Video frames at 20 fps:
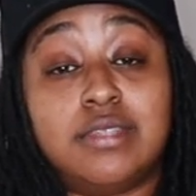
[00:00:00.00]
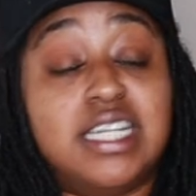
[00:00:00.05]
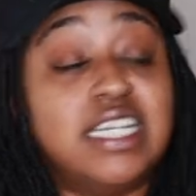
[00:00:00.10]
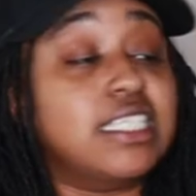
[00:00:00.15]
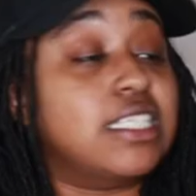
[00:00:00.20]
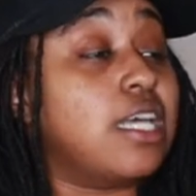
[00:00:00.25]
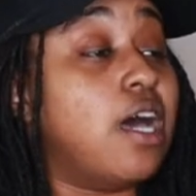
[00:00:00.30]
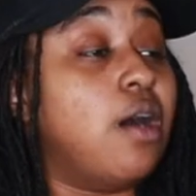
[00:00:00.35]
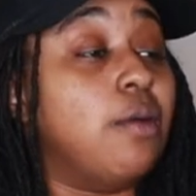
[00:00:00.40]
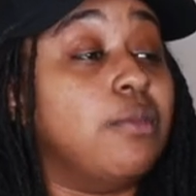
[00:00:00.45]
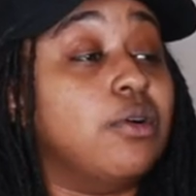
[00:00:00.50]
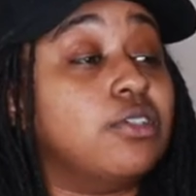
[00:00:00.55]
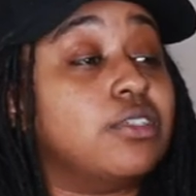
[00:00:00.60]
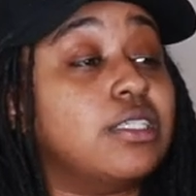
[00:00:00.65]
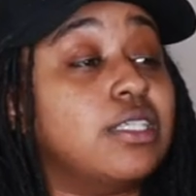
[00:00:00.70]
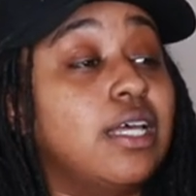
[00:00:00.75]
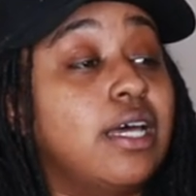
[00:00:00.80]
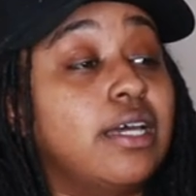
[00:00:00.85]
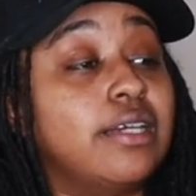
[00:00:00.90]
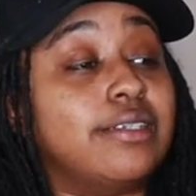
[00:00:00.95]
It's
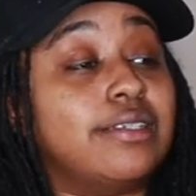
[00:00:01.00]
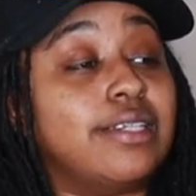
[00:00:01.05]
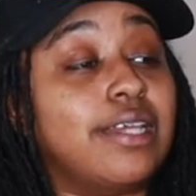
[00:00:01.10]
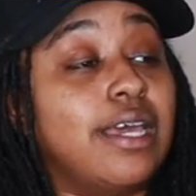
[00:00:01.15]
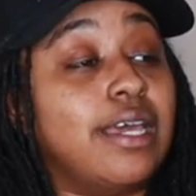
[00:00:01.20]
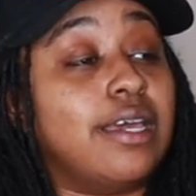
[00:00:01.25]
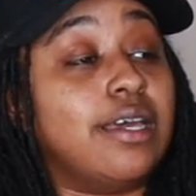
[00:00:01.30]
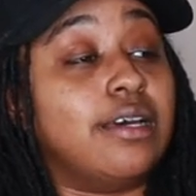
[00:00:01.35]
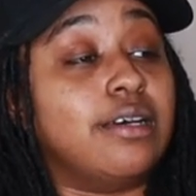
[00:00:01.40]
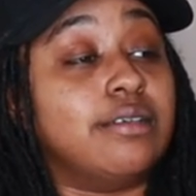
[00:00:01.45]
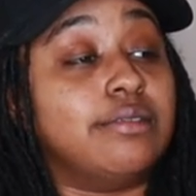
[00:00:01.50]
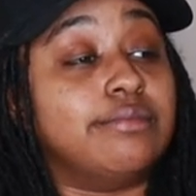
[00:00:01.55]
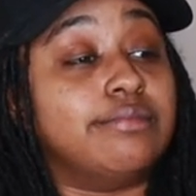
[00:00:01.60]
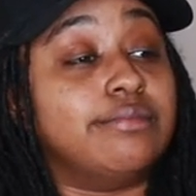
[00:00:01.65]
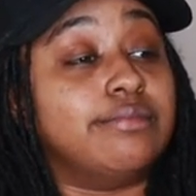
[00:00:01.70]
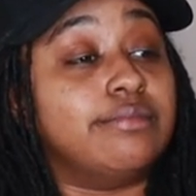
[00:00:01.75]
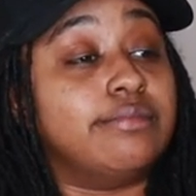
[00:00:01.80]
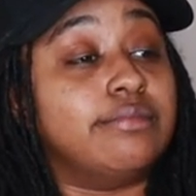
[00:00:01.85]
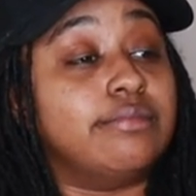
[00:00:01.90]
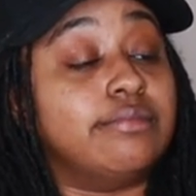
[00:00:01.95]
almost like, damn,
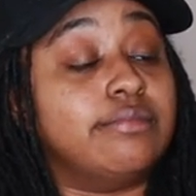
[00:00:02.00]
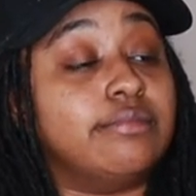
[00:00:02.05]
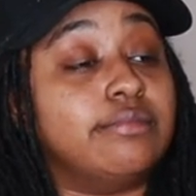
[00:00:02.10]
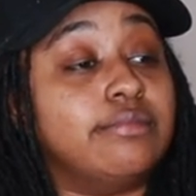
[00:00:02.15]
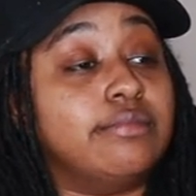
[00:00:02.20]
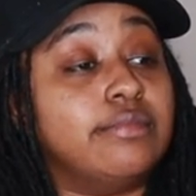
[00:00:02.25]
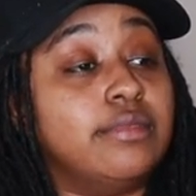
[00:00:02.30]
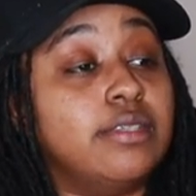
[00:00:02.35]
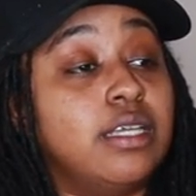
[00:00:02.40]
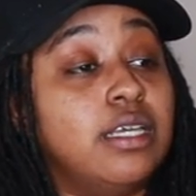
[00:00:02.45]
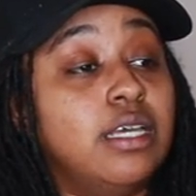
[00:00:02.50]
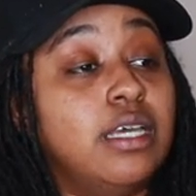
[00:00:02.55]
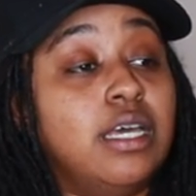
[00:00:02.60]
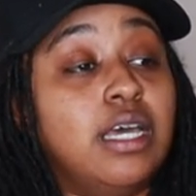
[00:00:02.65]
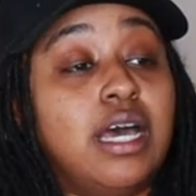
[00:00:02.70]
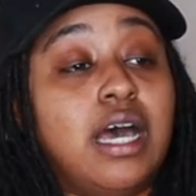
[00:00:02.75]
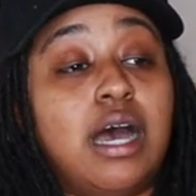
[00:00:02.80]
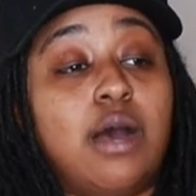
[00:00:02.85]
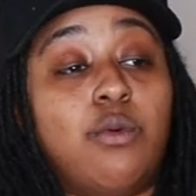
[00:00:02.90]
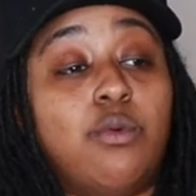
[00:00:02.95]

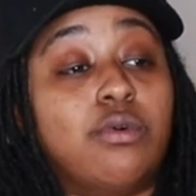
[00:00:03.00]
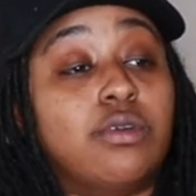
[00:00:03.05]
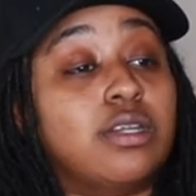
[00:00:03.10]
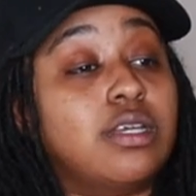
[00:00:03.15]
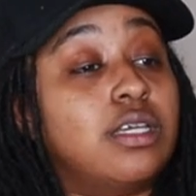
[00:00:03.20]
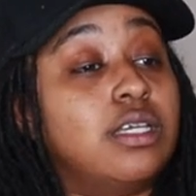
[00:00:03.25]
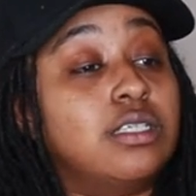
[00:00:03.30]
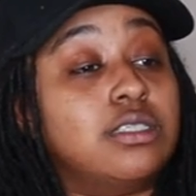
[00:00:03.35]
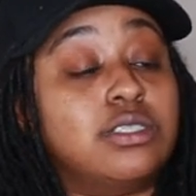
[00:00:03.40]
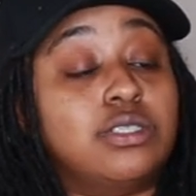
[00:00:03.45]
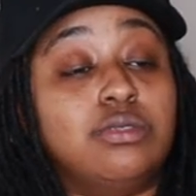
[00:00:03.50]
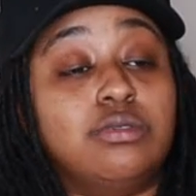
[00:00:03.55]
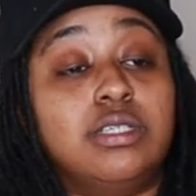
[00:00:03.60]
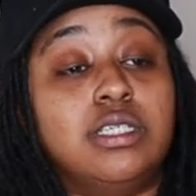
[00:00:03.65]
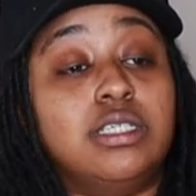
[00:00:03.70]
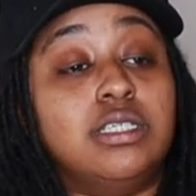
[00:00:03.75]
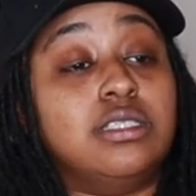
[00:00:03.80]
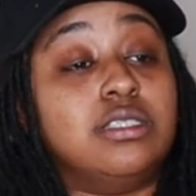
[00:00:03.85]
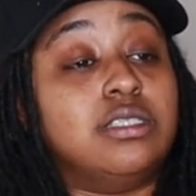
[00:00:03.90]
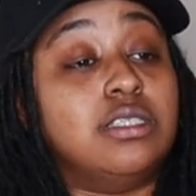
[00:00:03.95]
I want to get you
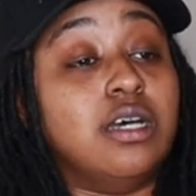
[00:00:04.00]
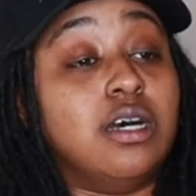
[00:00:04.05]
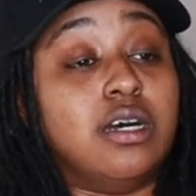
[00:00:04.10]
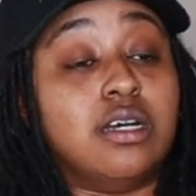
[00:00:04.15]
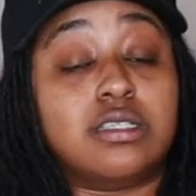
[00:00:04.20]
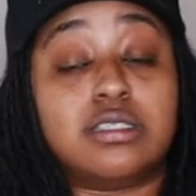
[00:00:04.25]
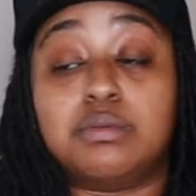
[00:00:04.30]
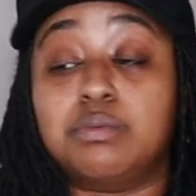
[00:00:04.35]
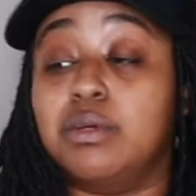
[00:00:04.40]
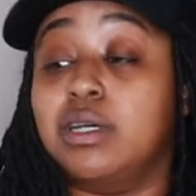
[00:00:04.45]
these dunks,